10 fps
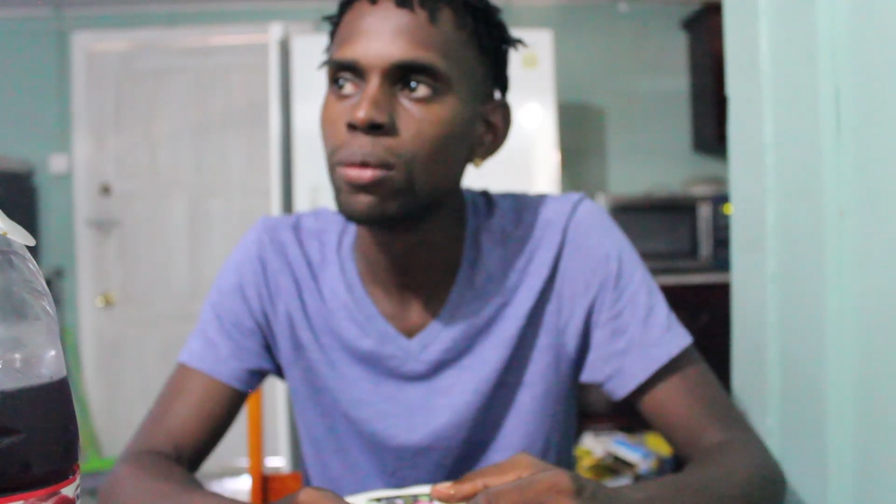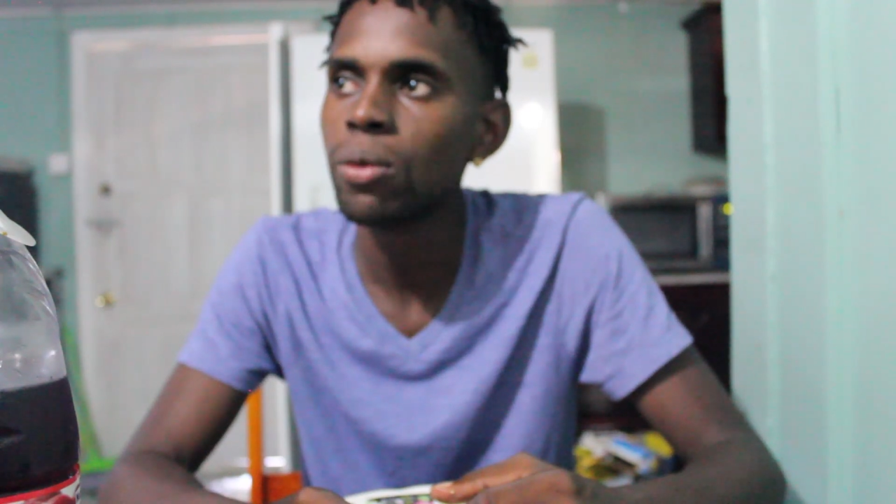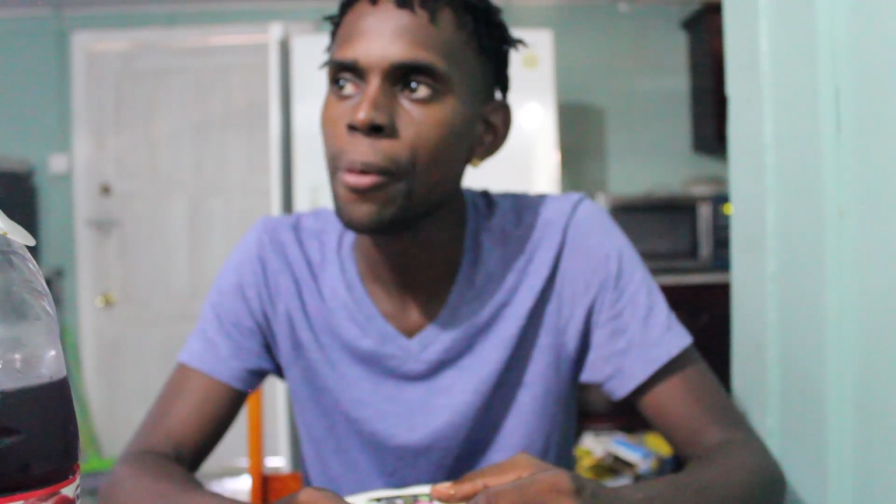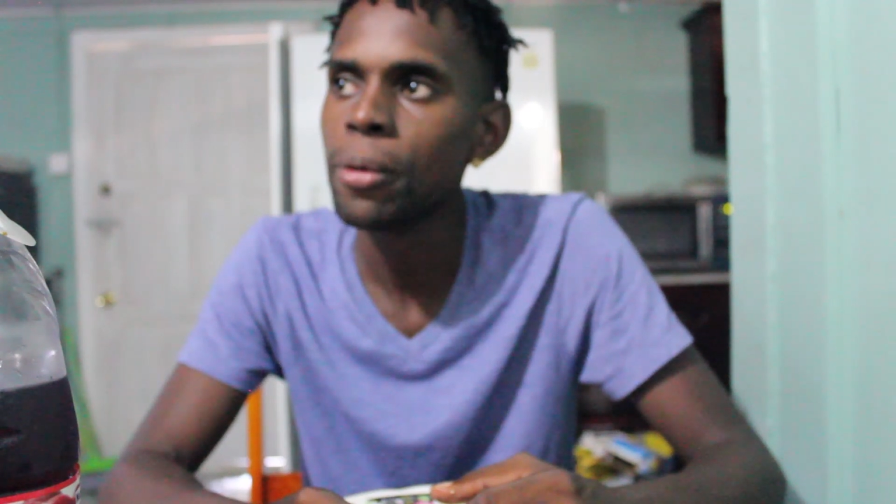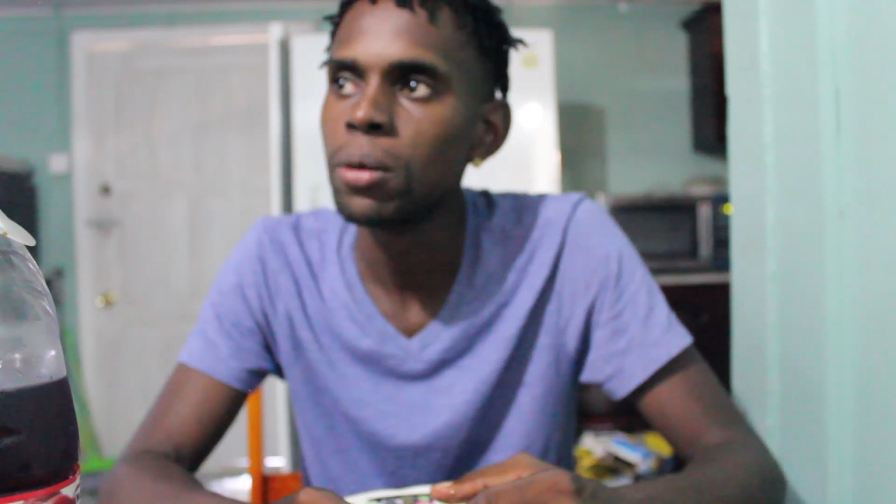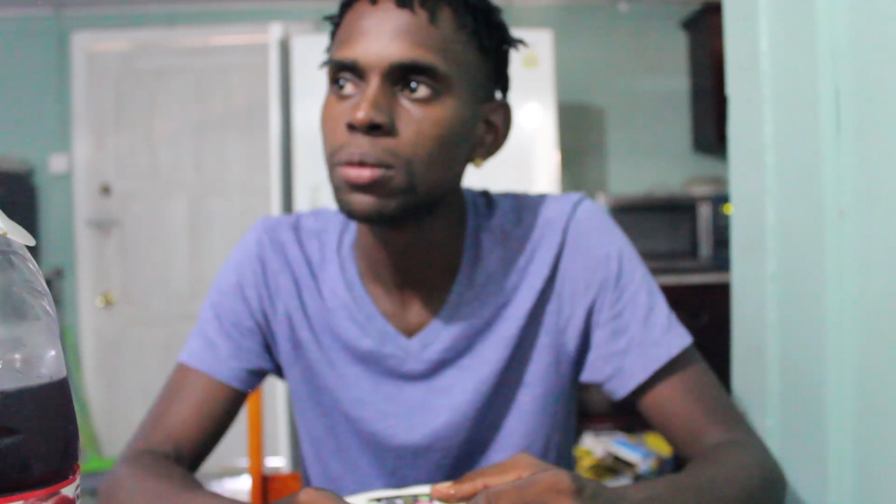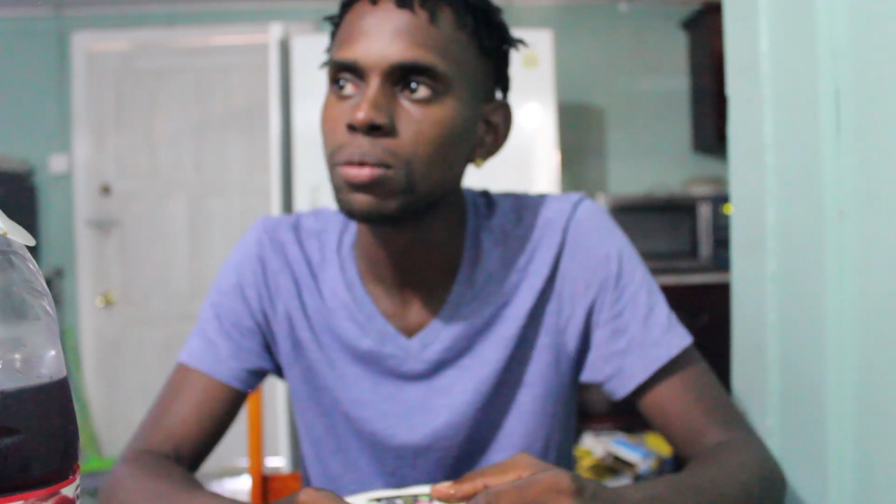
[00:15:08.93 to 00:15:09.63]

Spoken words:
when